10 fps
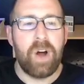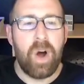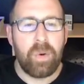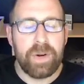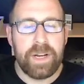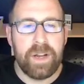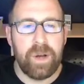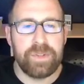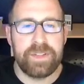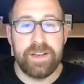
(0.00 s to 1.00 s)
already
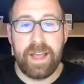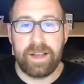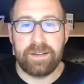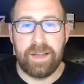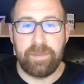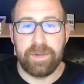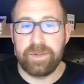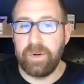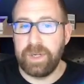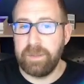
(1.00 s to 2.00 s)
knows the next step is
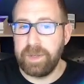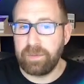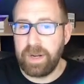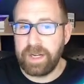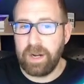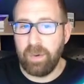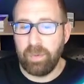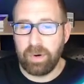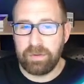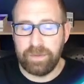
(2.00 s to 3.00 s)
going to be running a
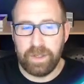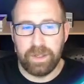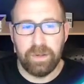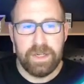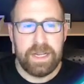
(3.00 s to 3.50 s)
workflow.